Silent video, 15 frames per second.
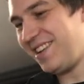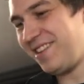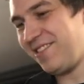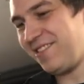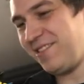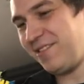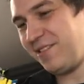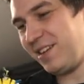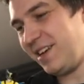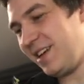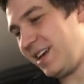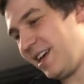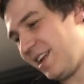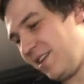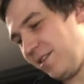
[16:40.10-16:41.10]
Oh, wait.
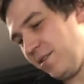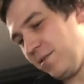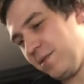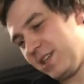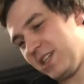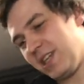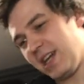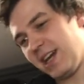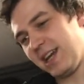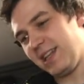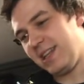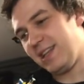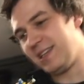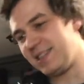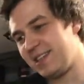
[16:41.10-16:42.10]
I don't know which guy
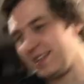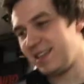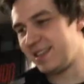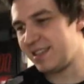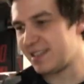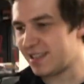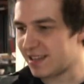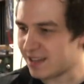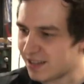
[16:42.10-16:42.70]
this is.